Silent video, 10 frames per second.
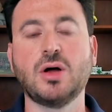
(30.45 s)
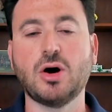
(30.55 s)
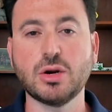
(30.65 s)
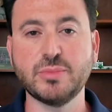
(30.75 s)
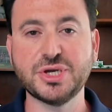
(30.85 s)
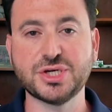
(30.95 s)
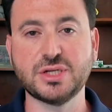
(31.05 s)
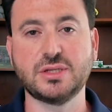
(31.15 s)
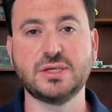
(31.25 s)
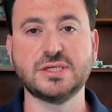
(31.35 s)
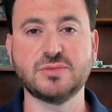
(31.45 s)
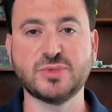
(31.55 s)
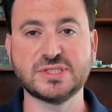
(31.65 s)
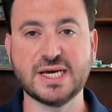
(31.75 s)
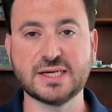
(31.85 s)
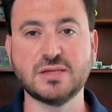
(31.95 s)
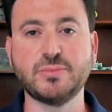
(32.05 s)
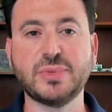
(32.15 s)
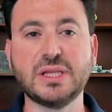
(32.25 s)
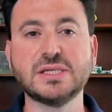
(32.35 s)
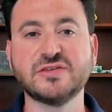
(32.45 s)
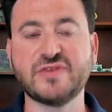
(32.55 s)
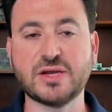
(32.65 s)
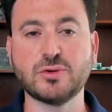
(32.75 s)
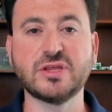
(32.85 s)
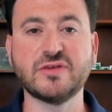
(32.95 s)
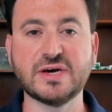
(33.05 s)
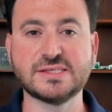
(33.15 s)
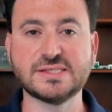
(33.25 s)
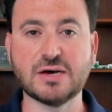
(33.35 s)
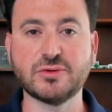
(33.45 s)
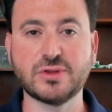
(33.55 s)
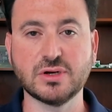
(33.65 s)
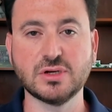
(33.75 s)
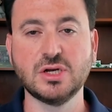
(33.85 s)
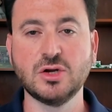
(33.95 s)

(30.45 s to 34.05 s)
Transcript: Our mission is to protect the billions of Android devices out there